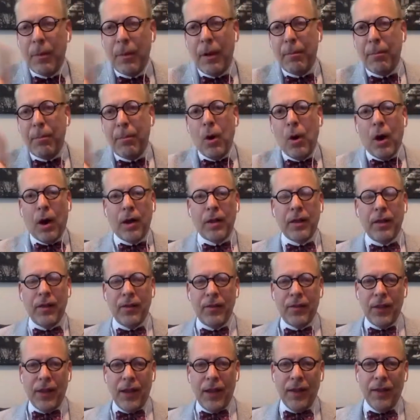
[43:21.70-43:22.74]
a book that
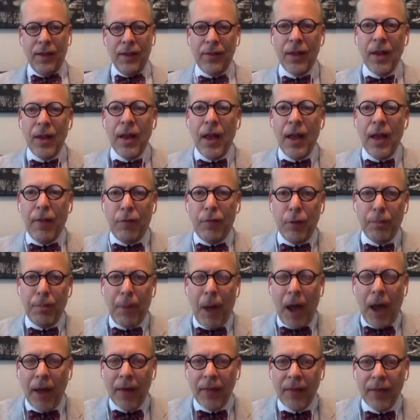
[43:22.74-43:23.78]
says, if you
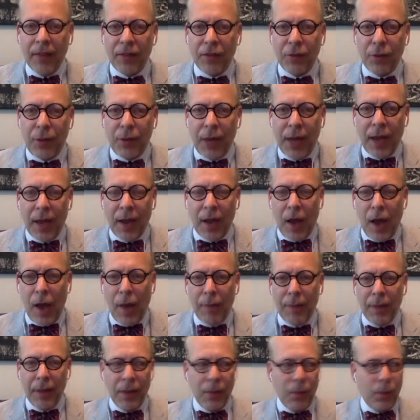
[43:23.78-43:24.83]
buy this, you can't
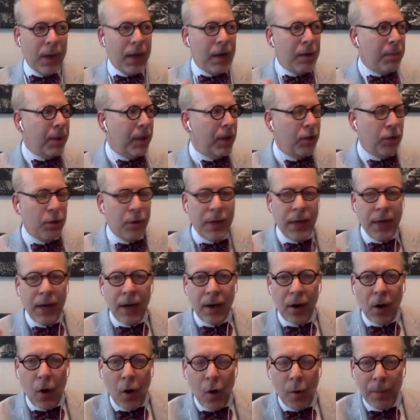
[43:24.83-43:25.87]
copy it. Wait a minute. You get it
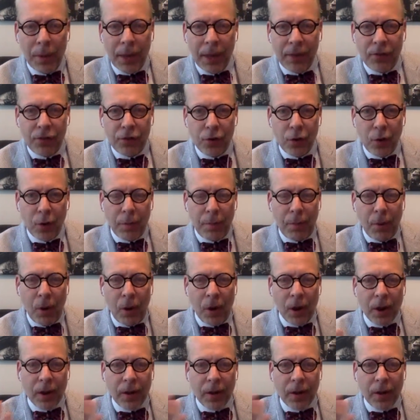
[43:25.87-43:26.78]
home. It's your book.